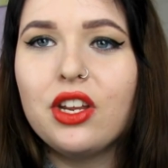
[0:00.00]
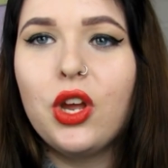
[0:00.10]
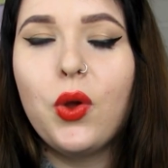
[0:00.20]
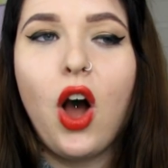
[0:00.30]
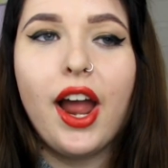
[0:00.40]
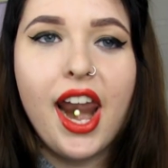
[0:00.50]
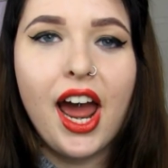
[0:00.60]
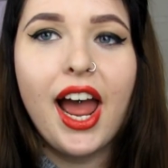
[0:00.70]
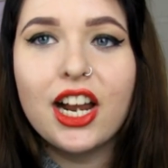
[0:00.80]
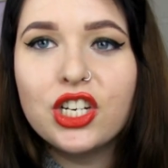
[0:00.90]
2, and
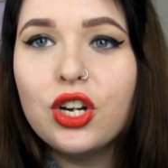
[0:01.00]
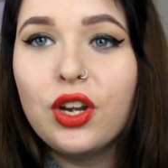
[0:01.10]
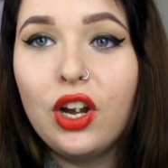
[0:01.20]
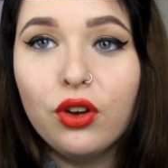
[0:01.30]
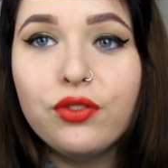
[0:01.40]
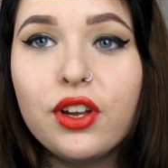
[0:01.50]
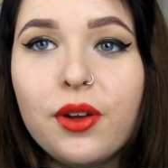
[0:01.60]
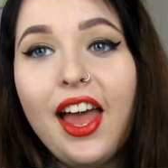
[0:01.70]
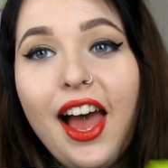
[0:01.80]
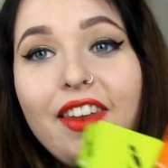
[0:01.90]
I absolutely loved them.